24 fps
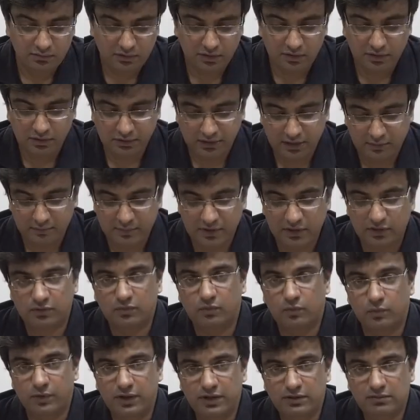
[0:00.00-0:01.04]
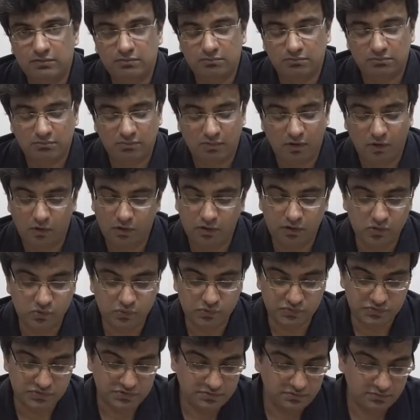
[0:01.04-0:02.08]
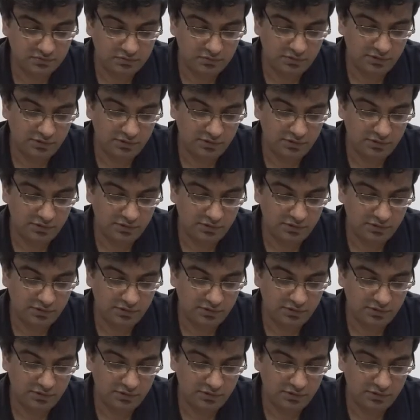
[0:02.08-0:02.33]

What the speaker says: and can make you win or lose.